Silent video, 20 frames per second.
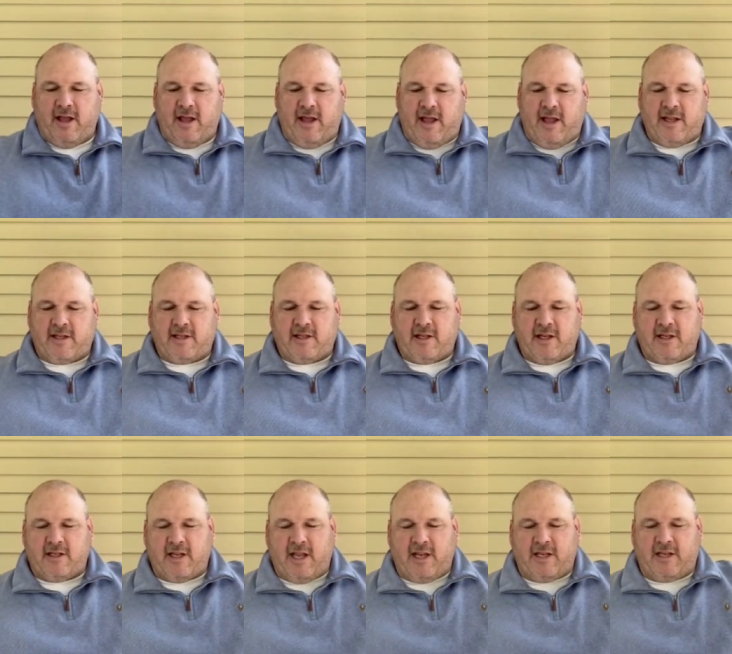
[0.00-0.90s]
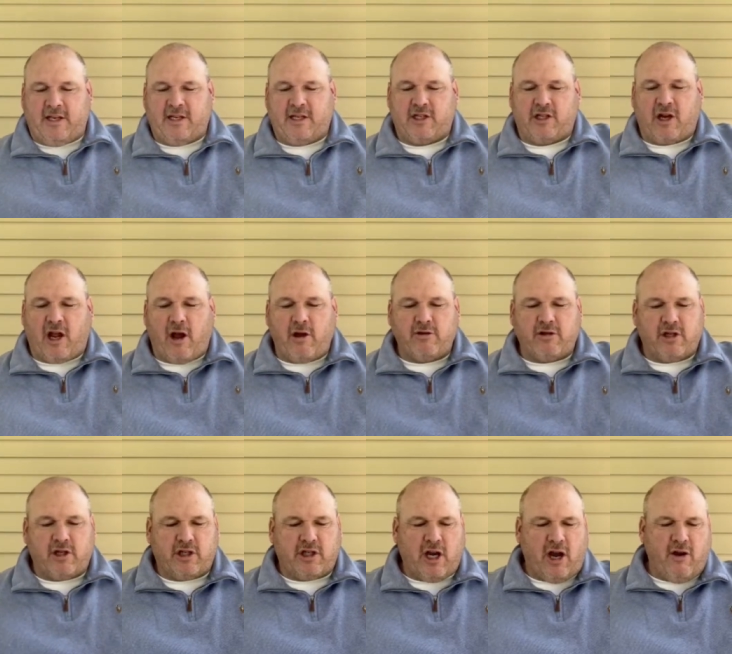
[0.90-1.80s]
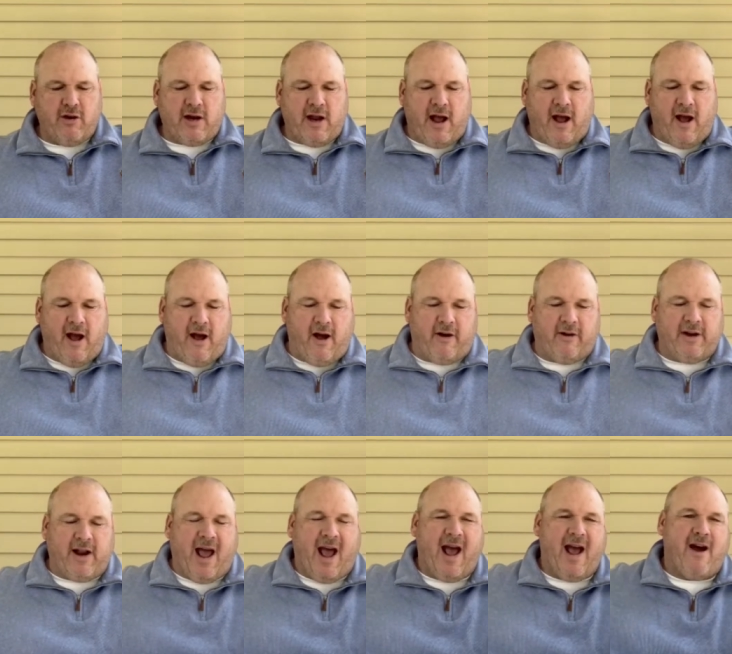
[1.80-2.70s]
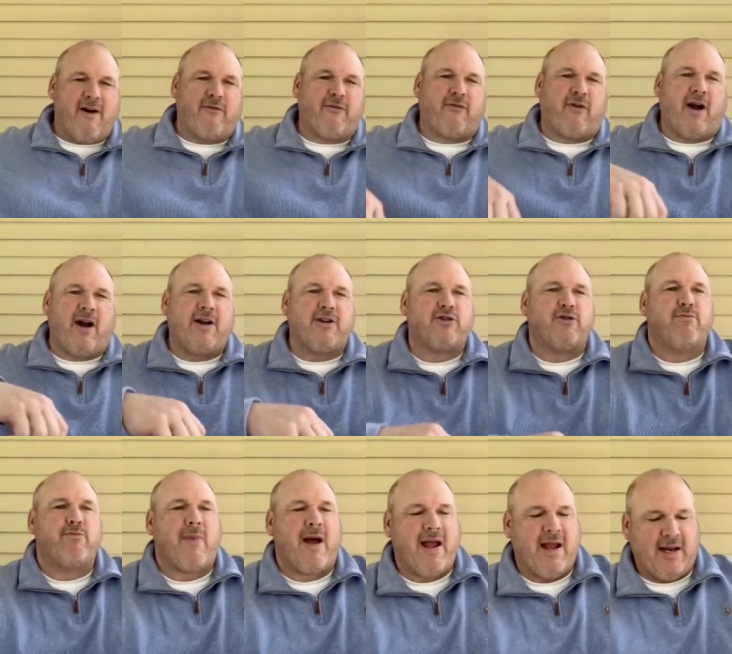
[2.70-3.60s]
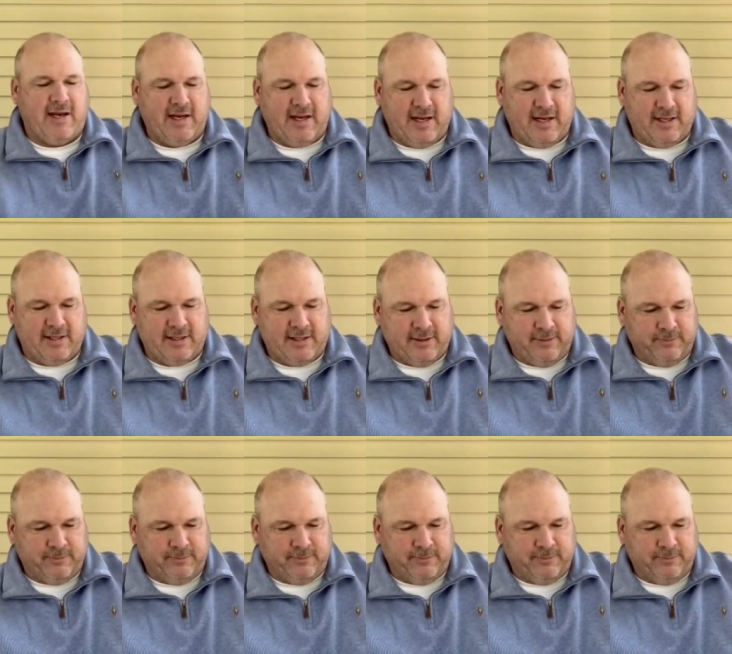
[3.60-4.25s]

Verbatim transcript: it's, it's, it just goes to show you on how fragile man is.